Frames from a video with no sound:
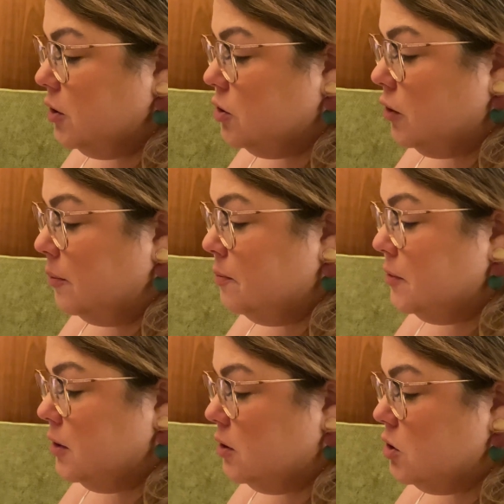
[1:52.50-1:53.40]
shrimp
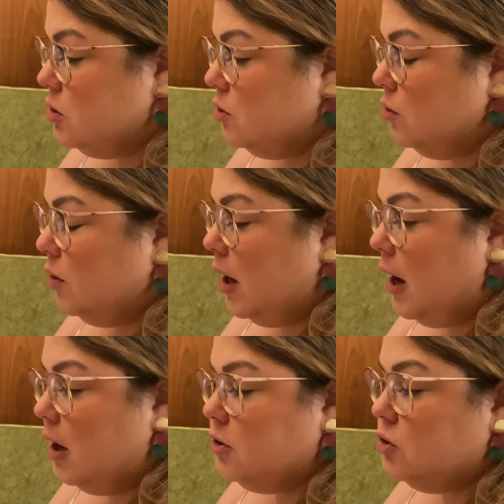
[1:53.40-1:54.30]
to
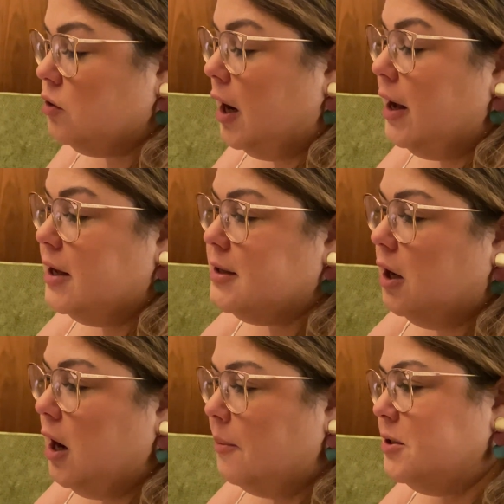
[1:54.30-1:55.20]
try as
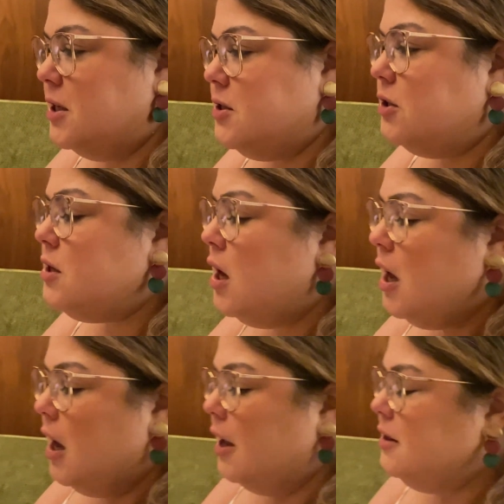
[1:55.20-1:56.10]
our appetizers,
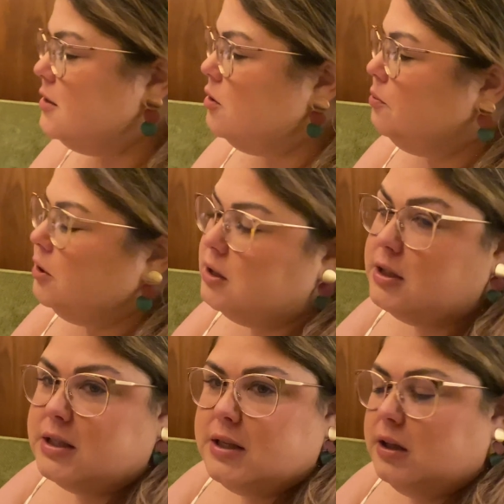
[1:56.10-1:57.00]
and these are pretty
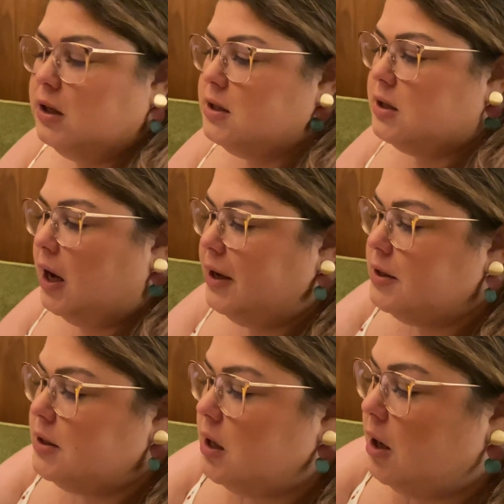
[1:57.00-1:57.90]
decently sized.